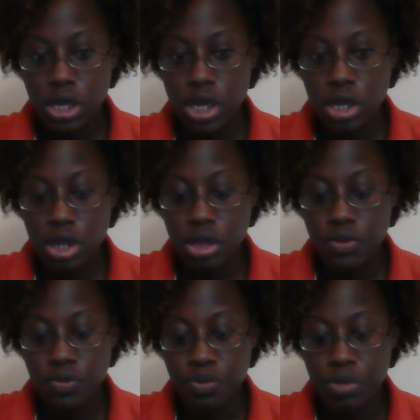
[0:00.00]
he's
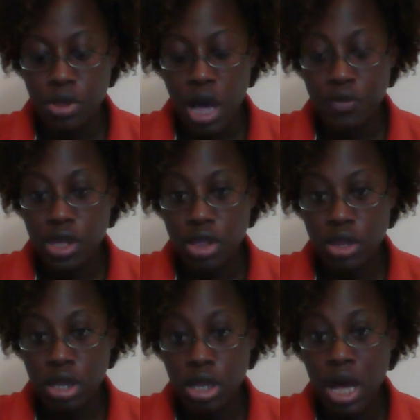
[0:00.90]

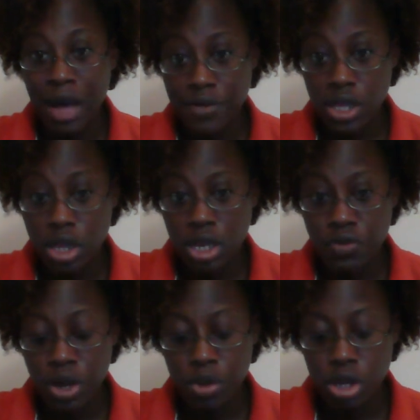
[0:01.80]
obviously
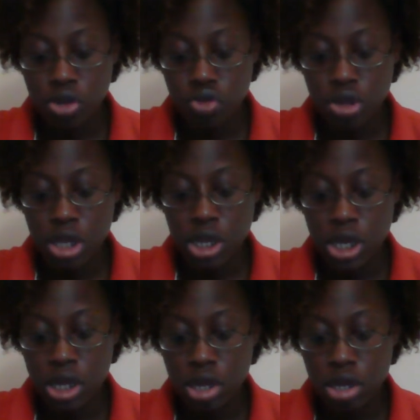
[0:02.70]
very interested
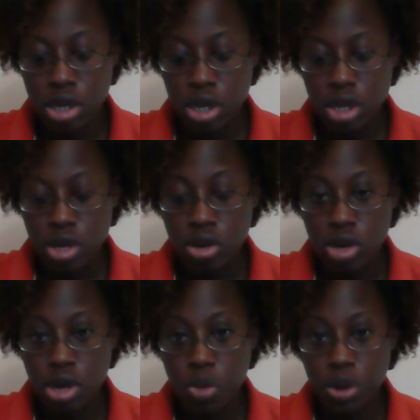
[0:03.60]
in
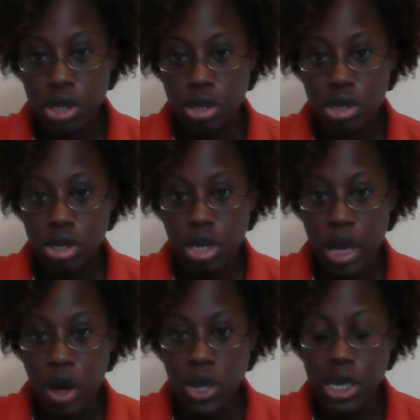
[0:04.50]
knowing
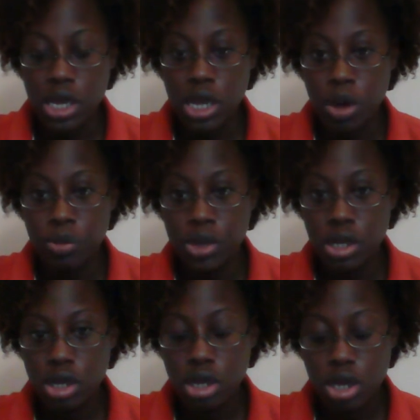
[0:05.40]
how he can help
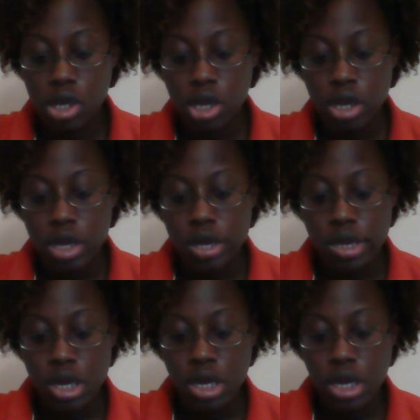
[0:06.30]
me,
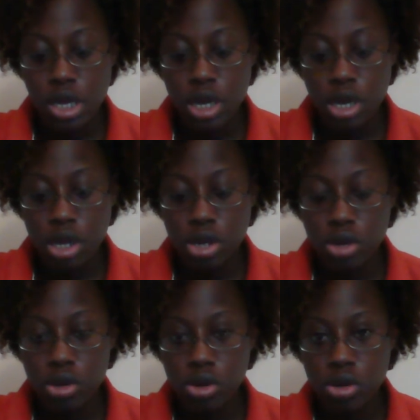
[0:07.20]

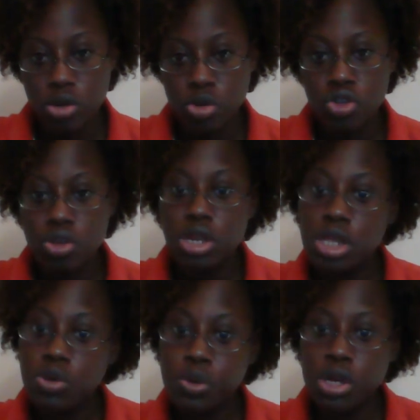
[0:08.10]
and we're just going to
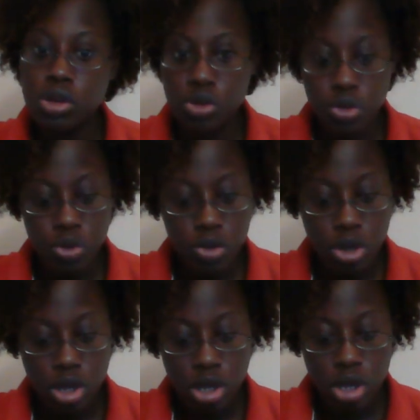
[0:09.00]
see what we can do
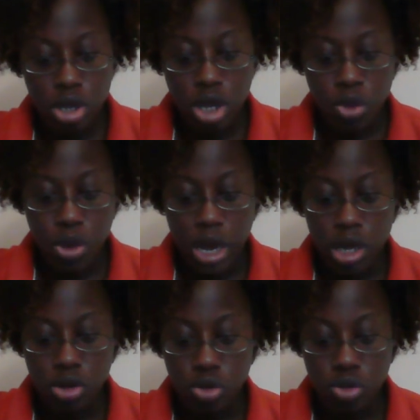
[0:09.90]
and what I
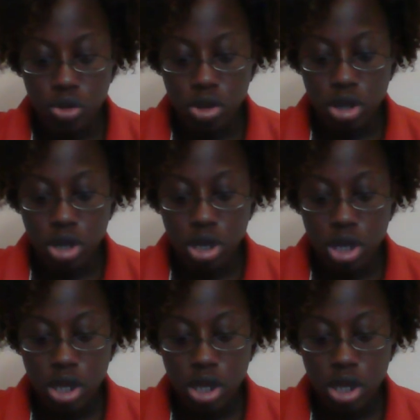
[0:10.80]
can do to